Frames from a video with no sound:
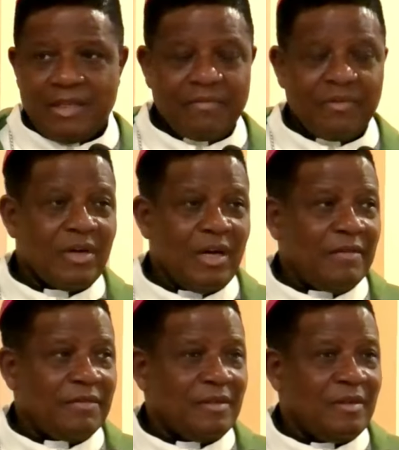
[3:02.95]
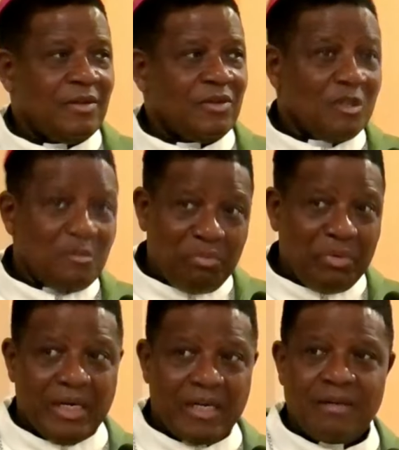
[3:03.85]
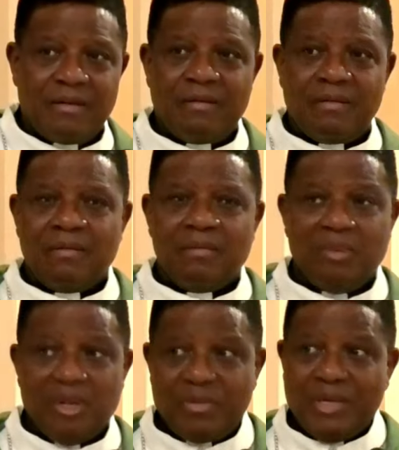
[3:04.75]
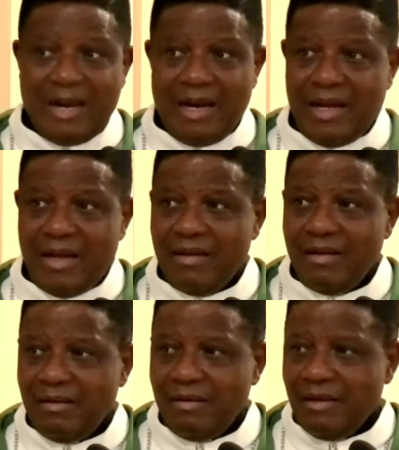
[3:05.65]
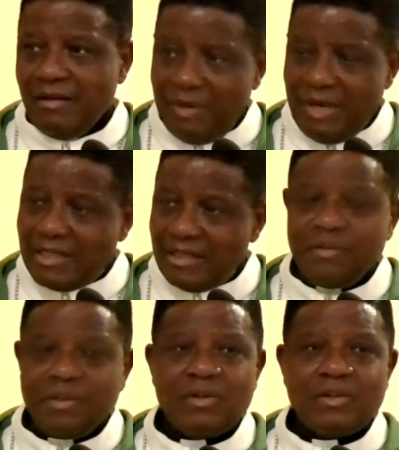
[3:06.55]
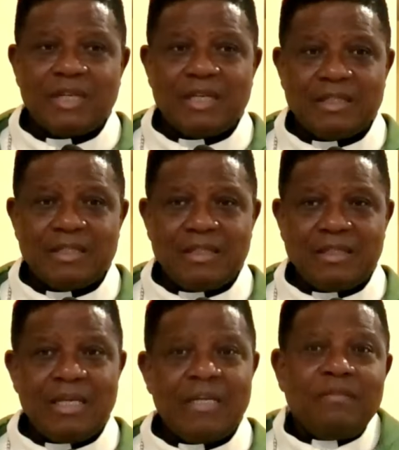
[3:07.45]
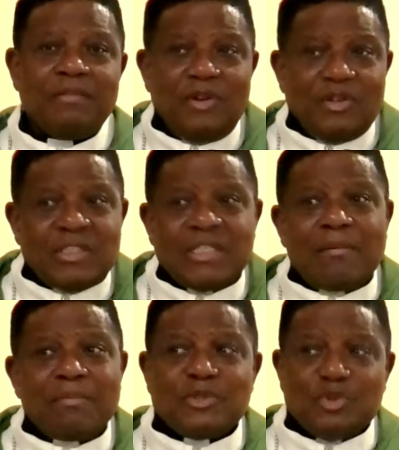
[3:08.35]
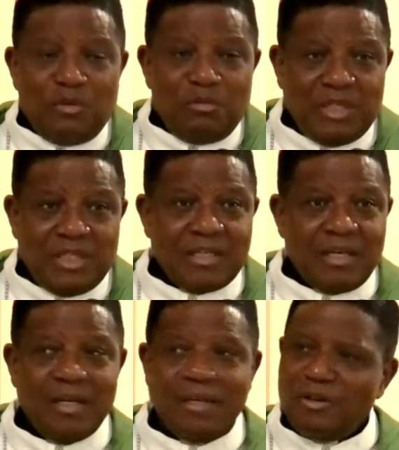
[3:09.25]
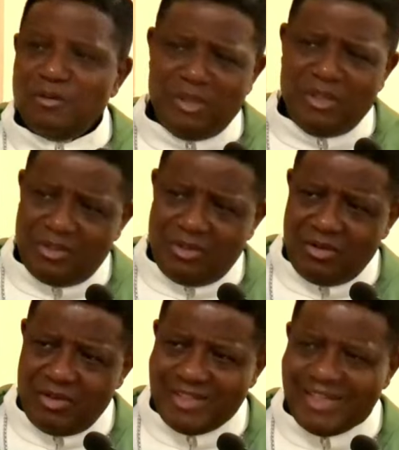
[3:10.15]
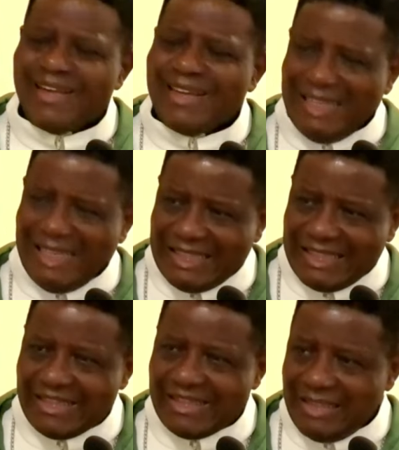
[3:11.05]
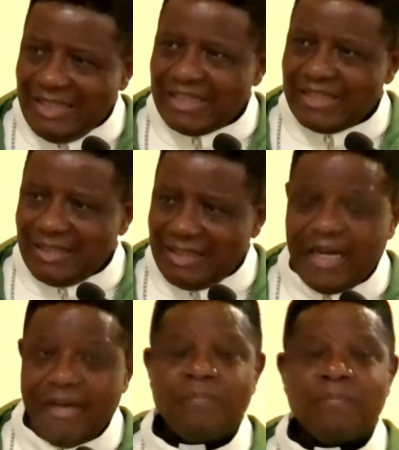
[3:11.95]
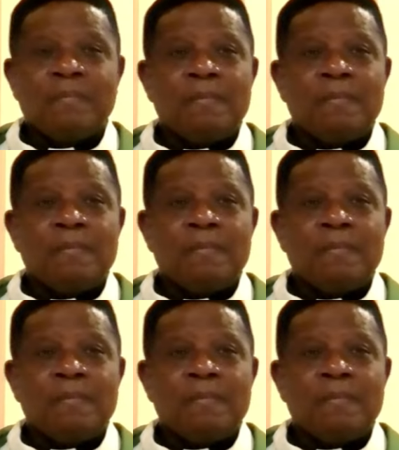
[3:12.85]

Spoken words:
They have not left. So the break must be clear, if, as difficult as it is. And if it doesn't happen so immediately, don't be discouraged. It takes time.